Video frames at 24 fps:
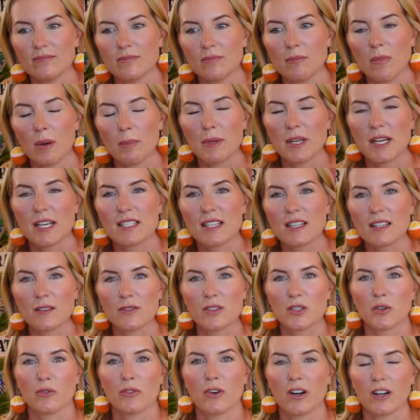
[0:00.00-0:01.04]
But because I live
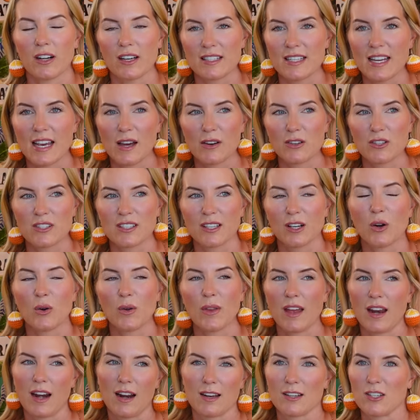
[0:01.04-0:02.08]
so far out of town, she's like, oh,
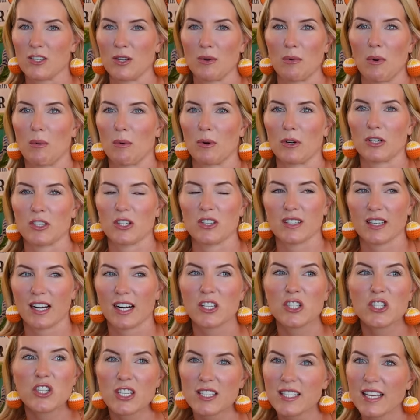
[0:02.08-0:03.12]
that actually won't work. She's like, I
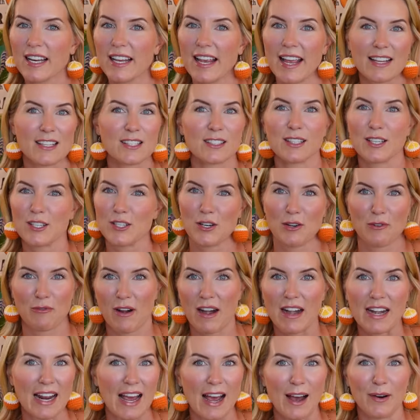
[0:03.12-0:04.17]
just had a cancellation
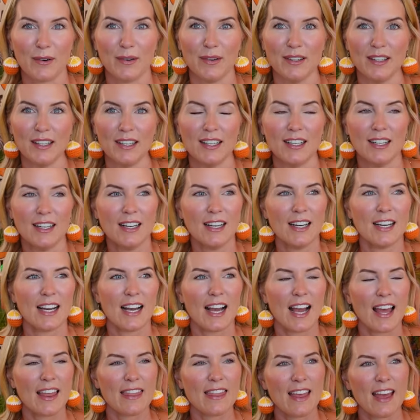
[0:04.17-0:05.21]
right now.
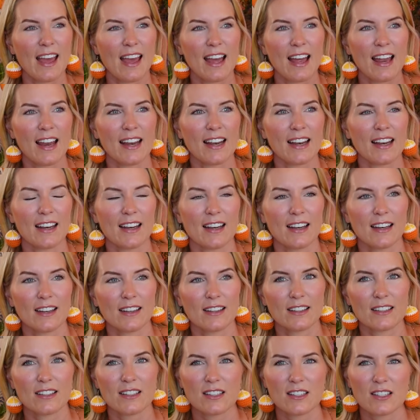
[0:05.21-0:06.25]
And then
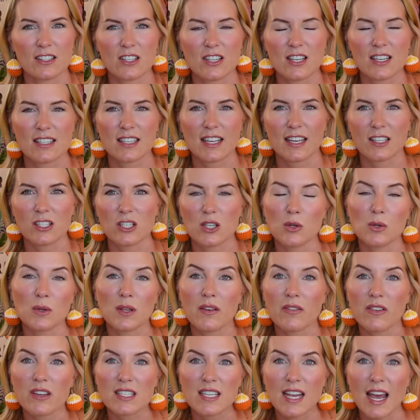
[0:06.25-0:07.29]
she's like, do you
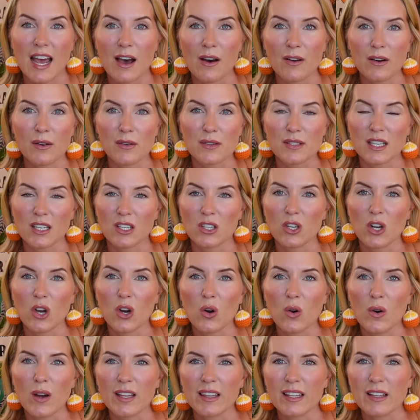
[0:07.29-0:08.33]
live in town? I was like,
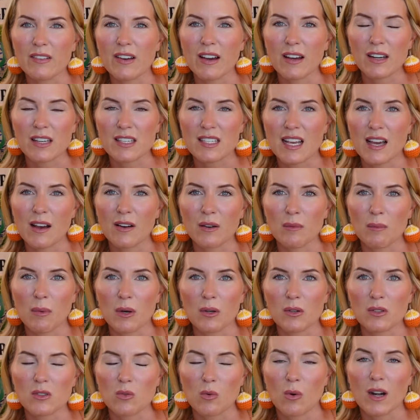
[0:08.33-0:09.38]
no, I live out of town
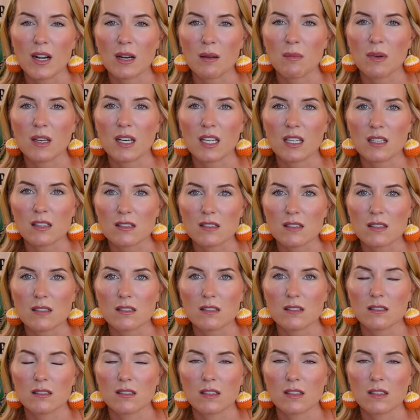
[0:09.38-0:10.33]
about 20 minutes.